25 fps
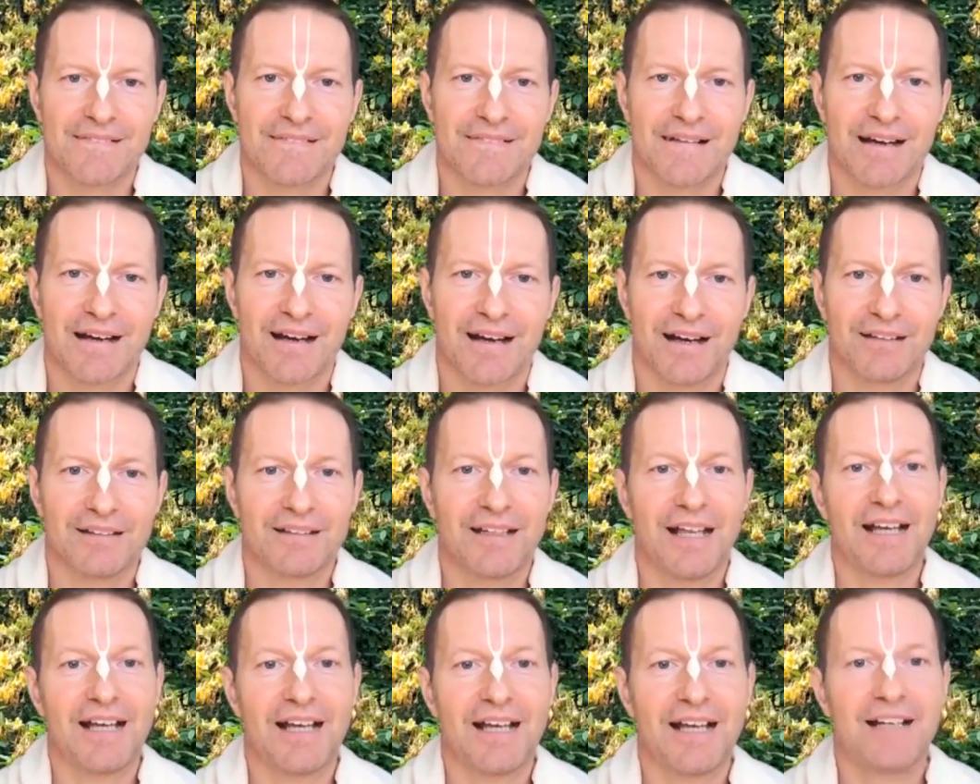And
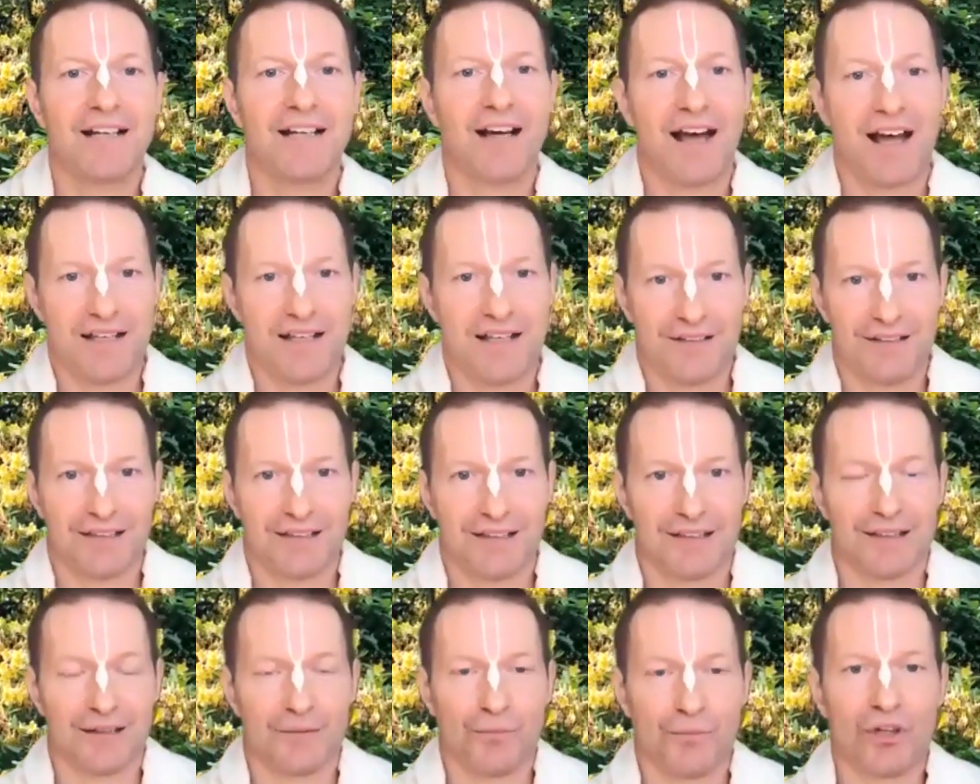then I
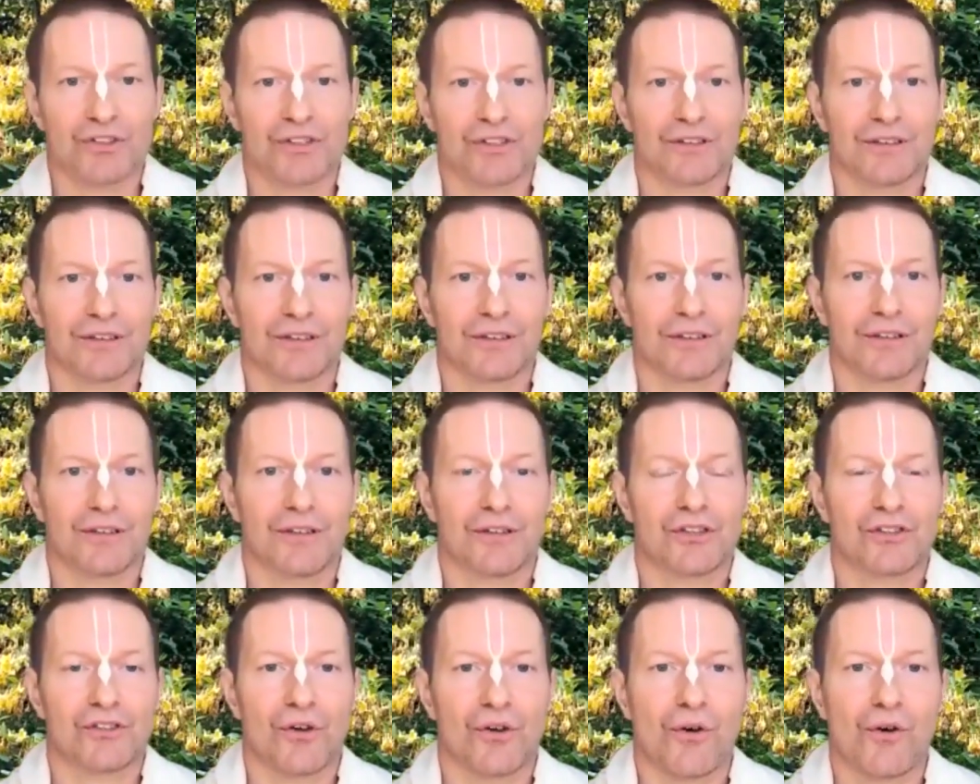was
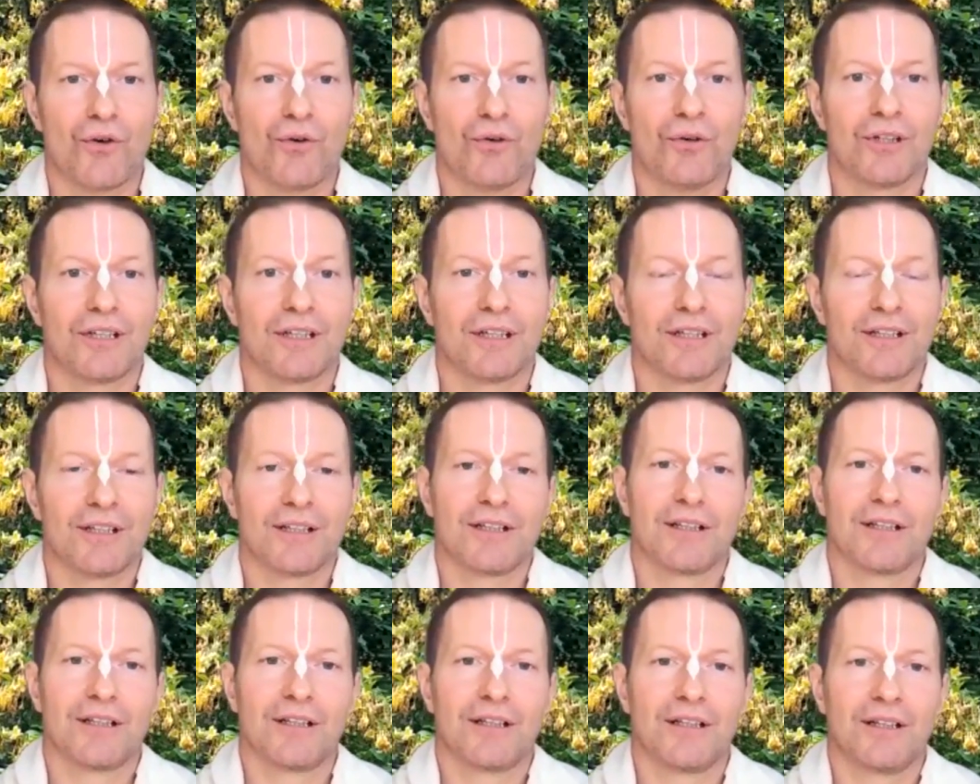so
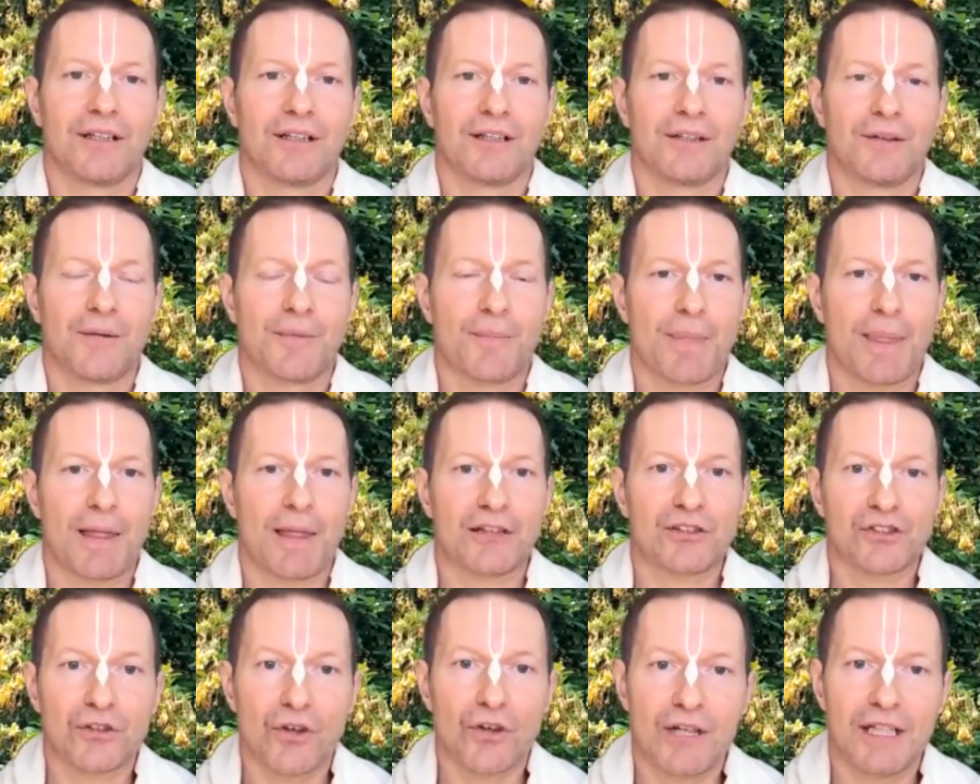
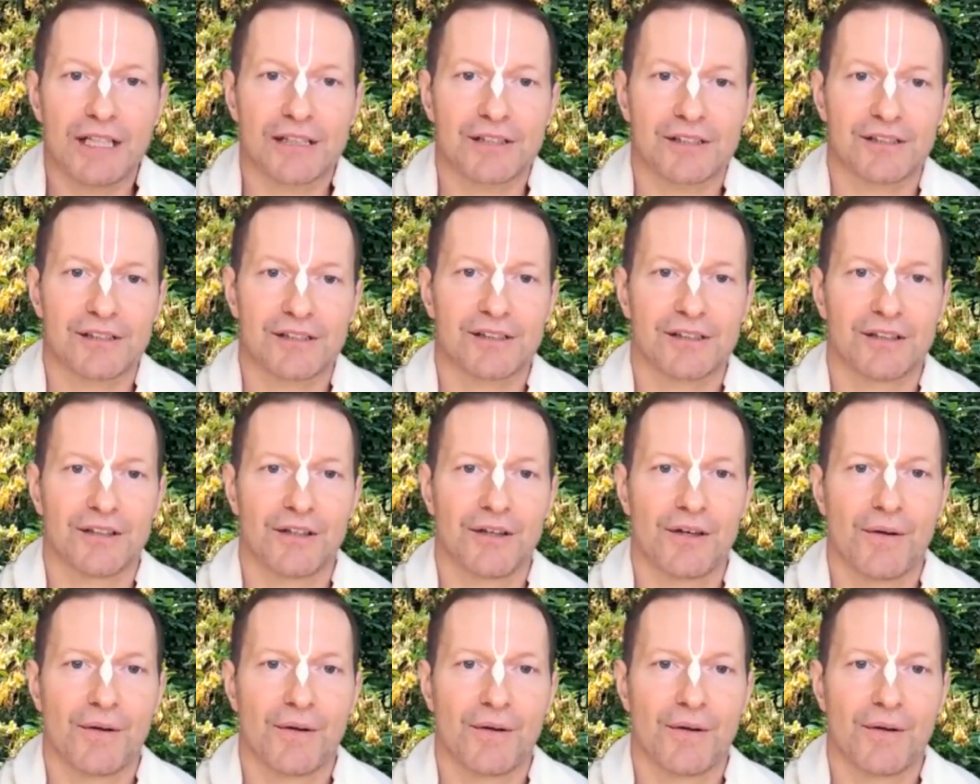astonished